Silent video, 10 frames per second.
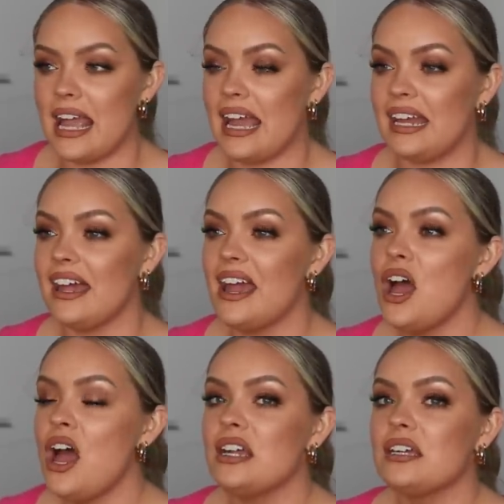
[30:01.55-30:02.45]
and
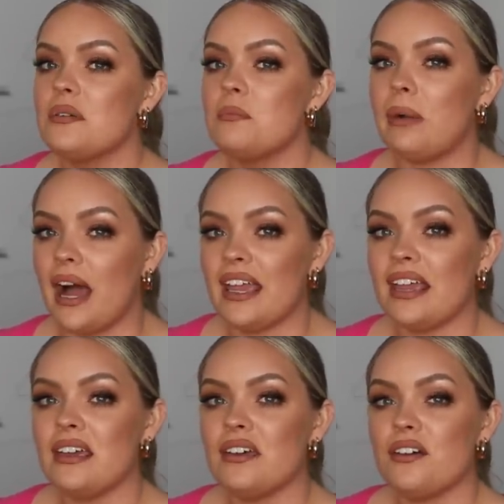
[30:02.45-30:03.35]

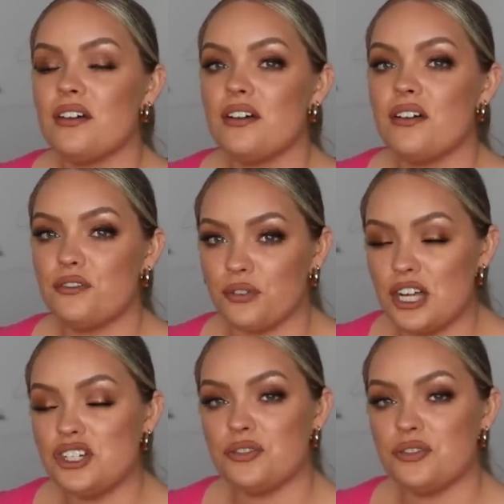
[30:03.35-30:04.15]
buying fresh